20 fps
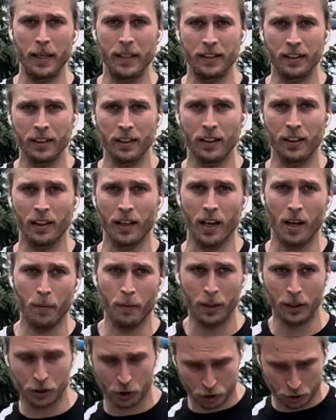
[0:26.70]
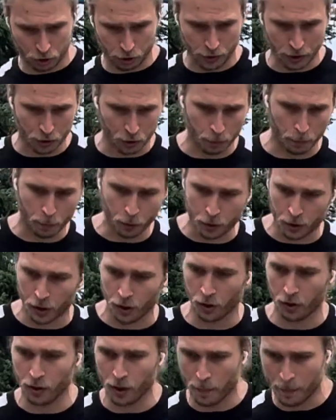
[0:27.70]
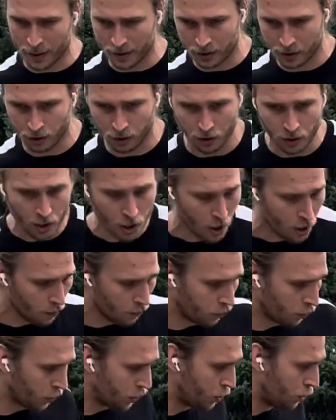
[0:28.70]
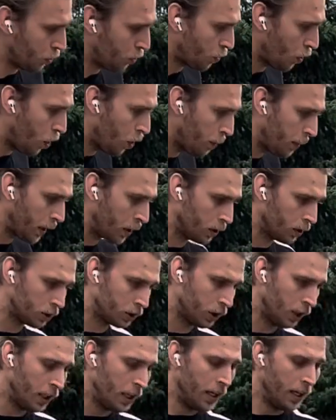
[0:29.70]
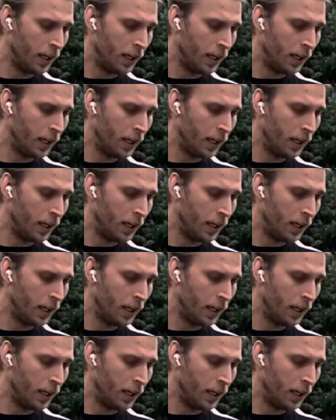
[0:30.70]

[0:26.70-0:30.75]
basically how much stress you're putting on the muscle for it to grow, because